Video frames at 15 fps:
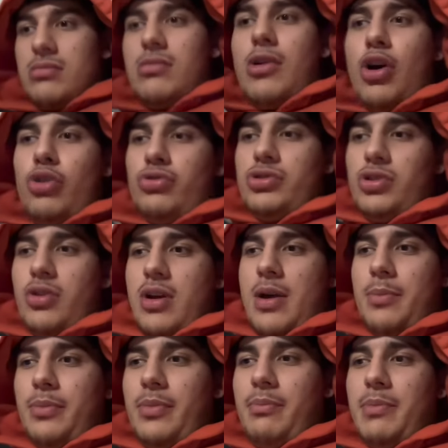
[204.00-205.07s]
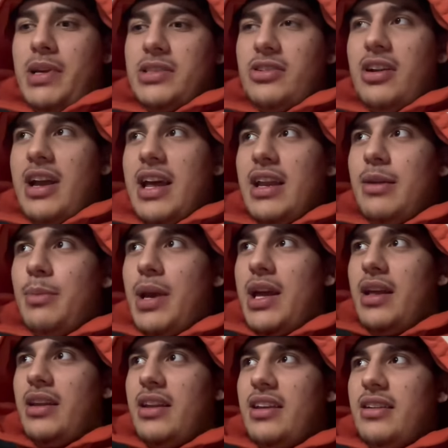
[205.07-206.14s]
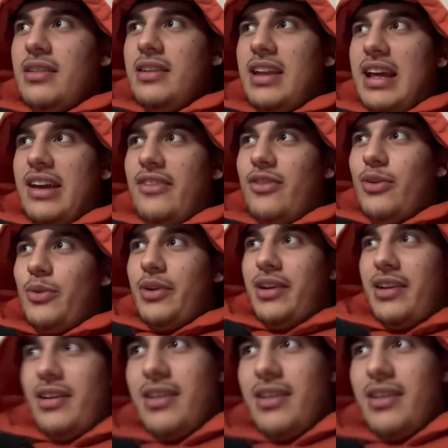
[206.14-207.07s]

Oh, so I'm Mr. Handyman Dave or what?